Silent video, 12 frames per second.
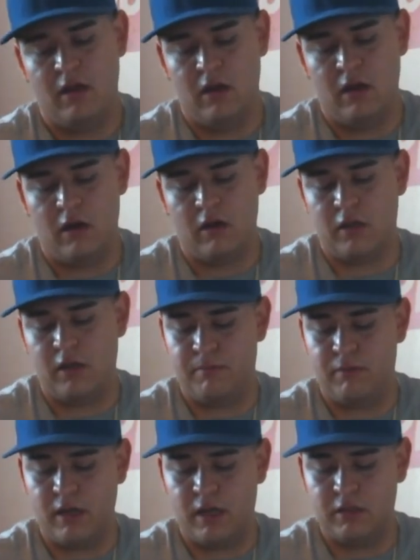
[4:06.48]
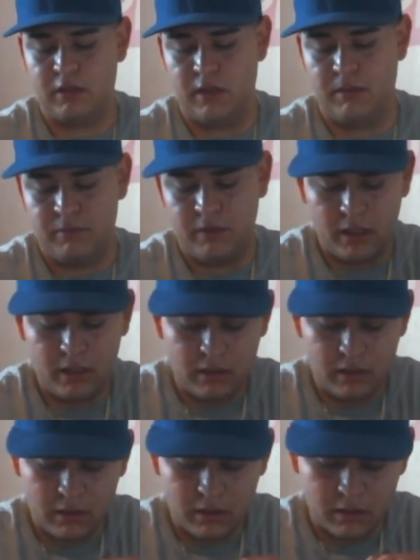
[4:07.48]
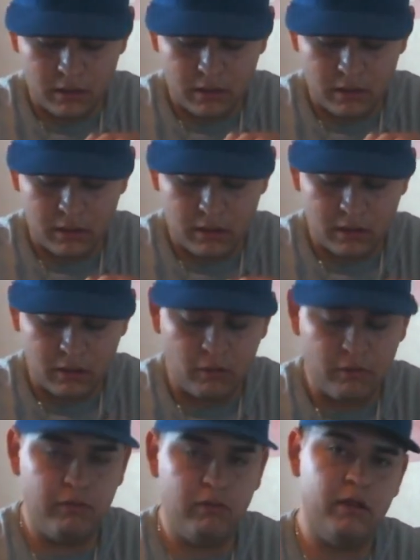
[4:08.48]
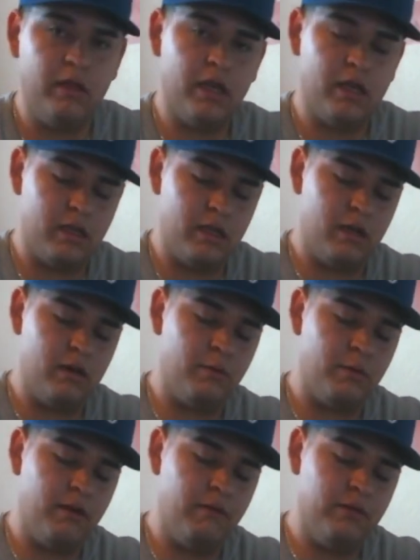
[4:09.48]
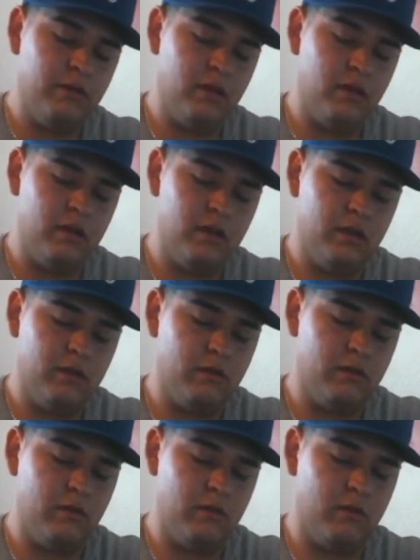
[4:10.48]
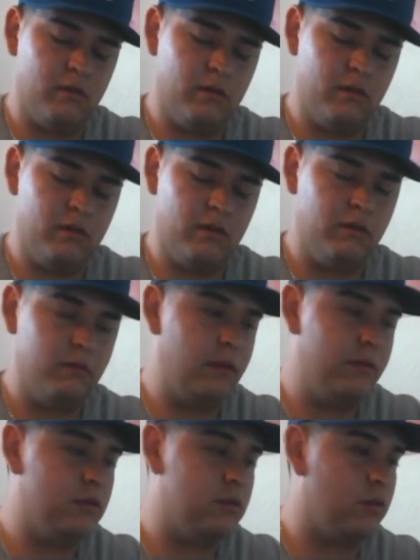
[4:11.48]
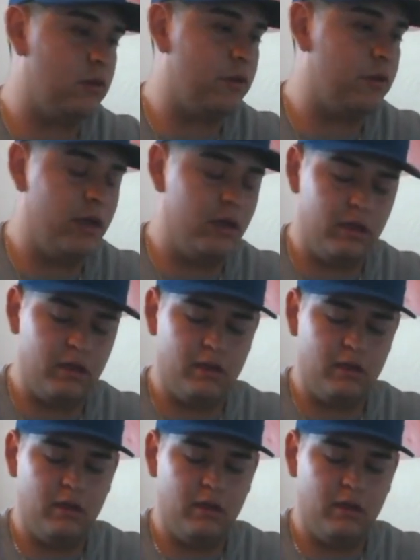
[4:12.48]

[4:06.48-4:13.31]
I'll keep you guys updated, and hopefully I can get a refund on it, or maybe store credit.